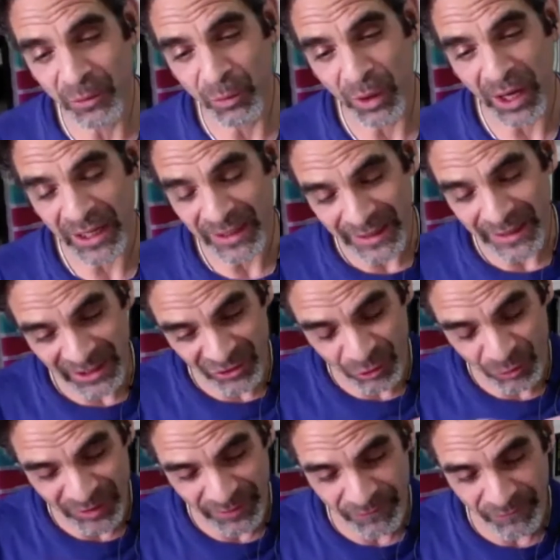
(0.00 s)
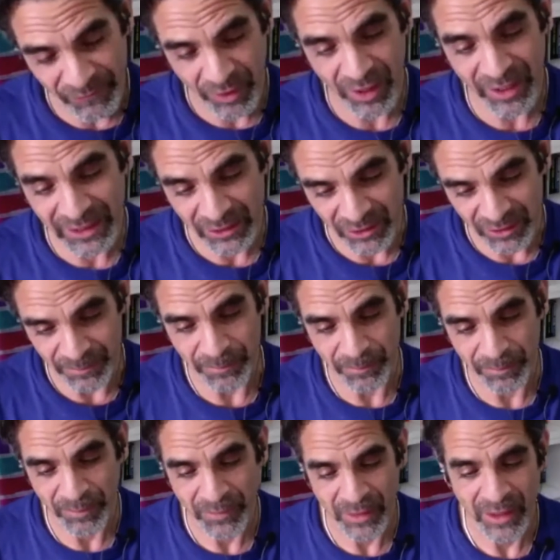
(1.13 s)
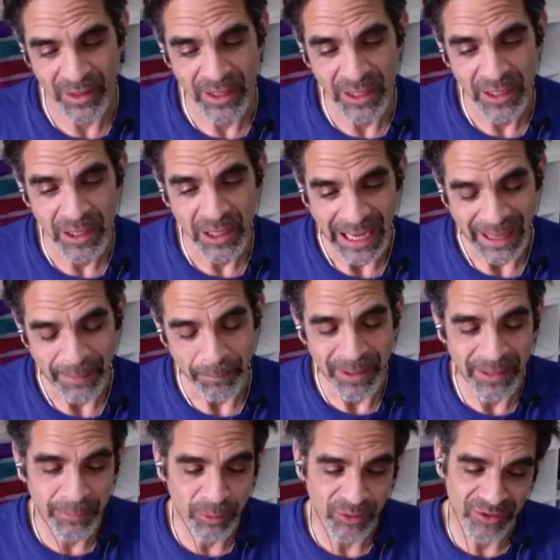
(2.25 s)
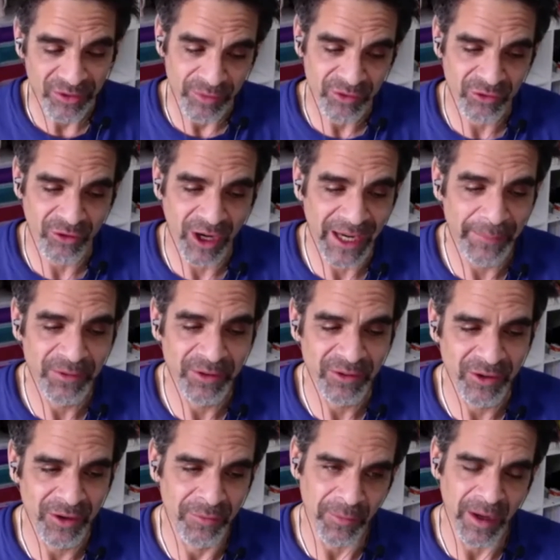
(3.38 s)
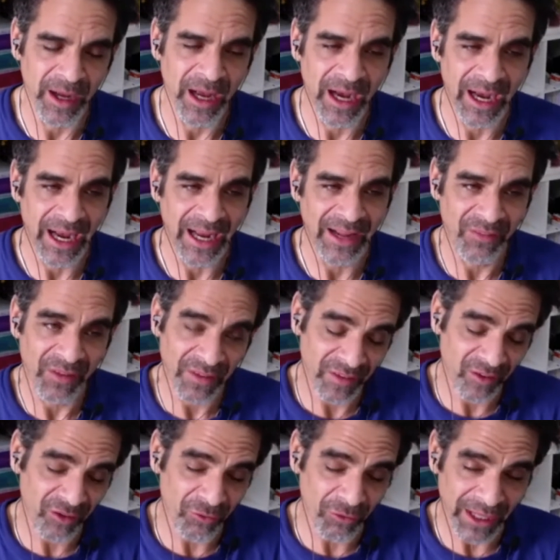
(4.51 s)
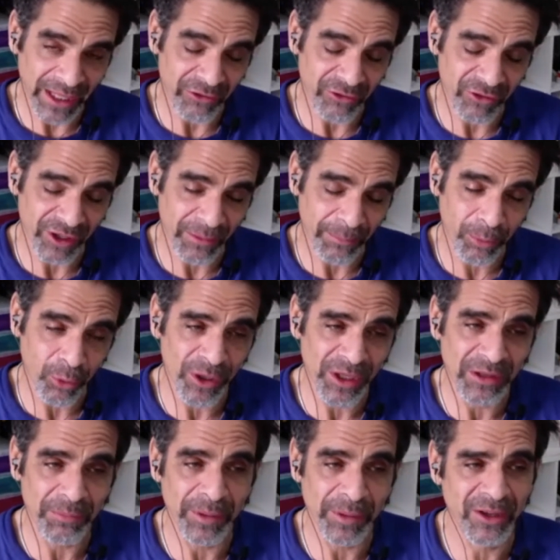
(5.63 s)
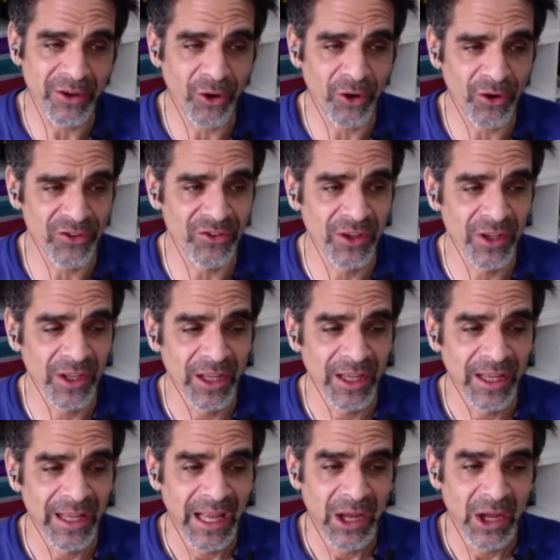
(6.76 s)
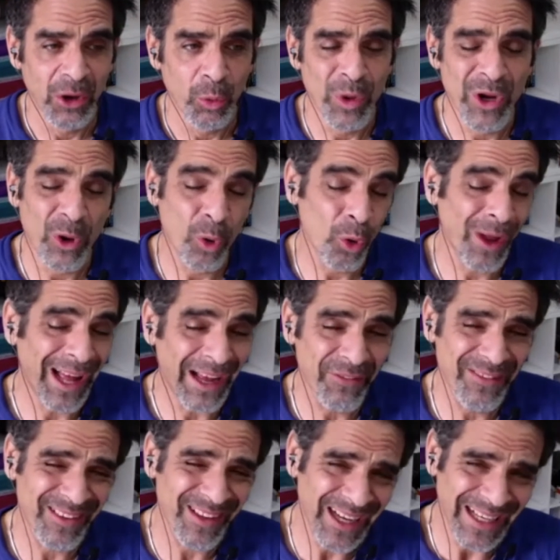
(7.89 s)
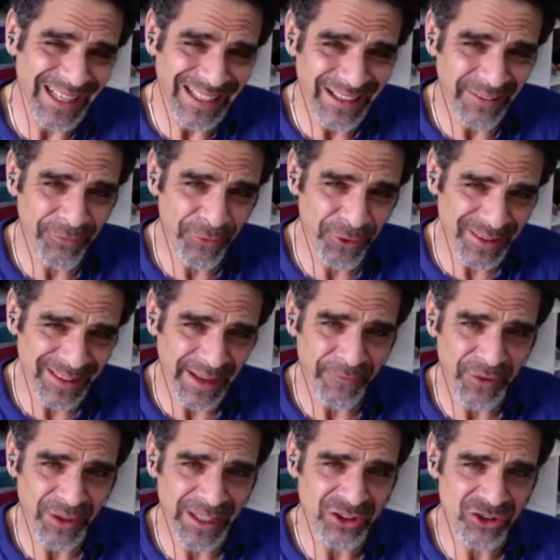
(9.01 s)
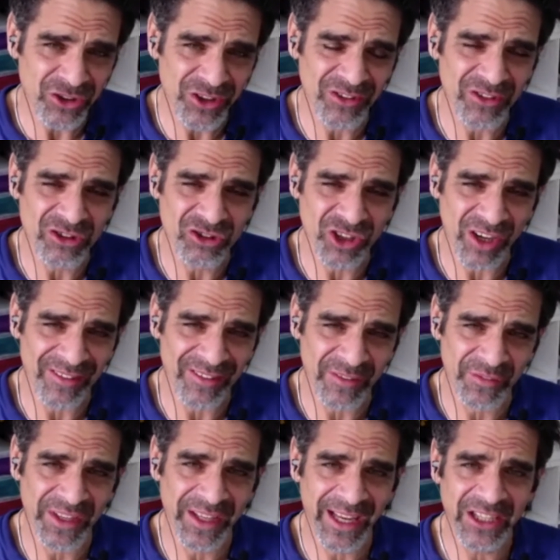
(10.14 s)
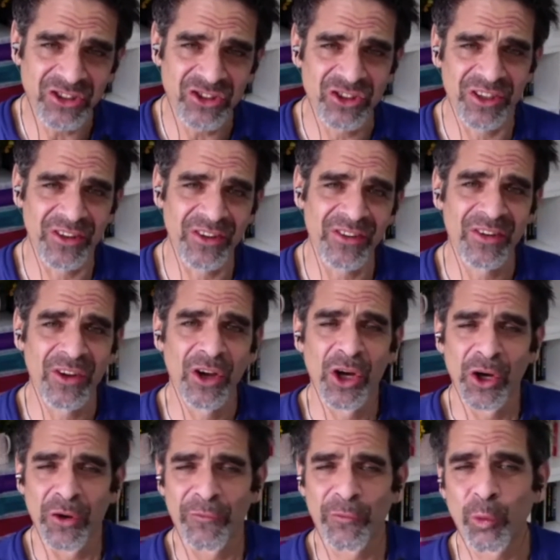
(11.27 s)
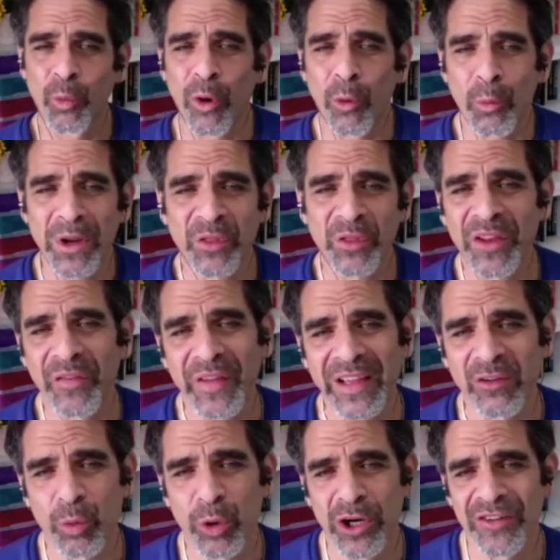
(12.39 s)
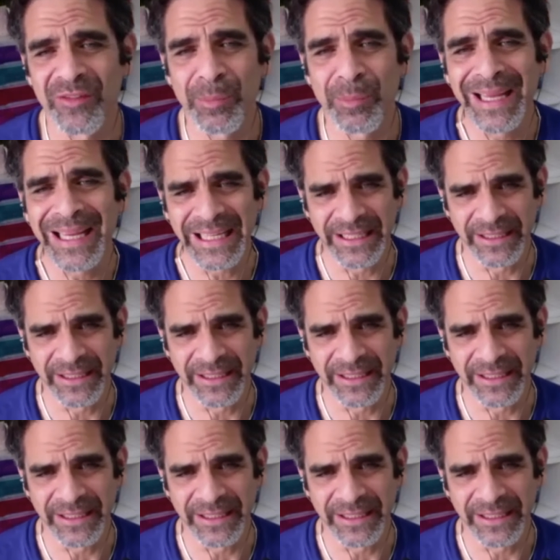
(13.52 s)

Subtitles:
unless you define them and people subscribe to them, I think this is a really interesting point, because we all have slightly different definitions and justifications for what we think these words mean.